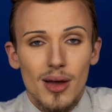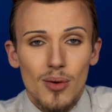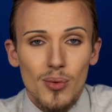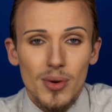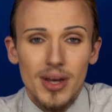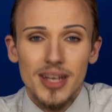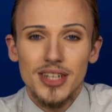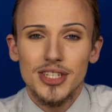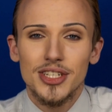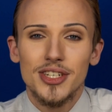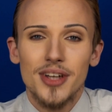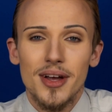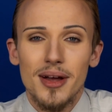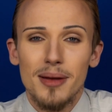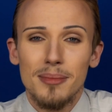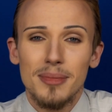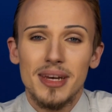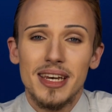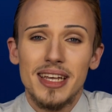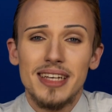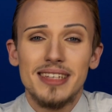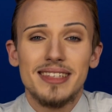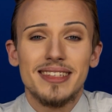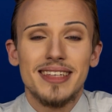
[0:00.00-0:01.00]
We in
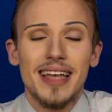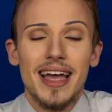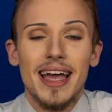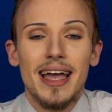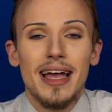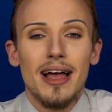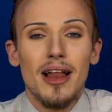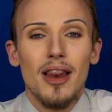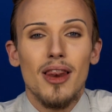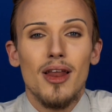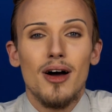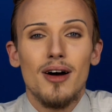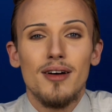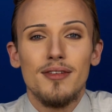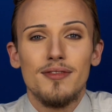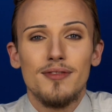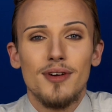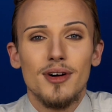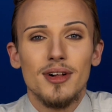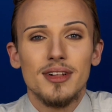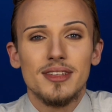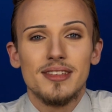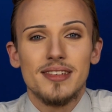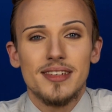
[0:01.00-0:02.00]
Germany say, love
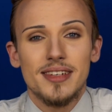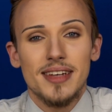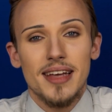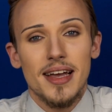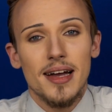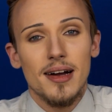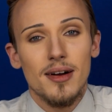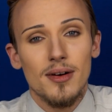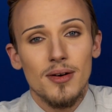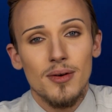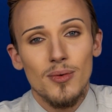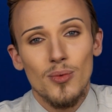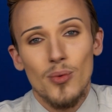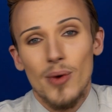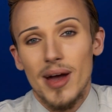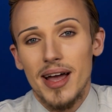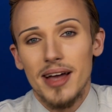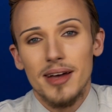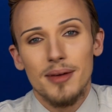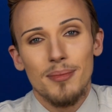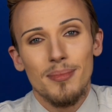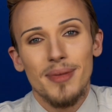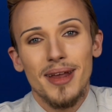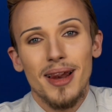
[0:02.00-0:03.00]
falls there
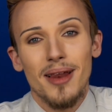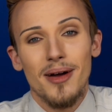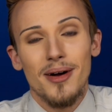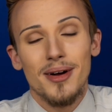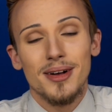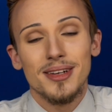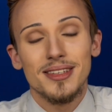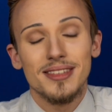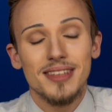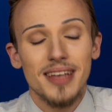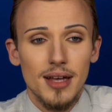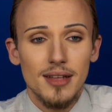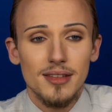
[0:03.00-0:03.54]
where it belongs.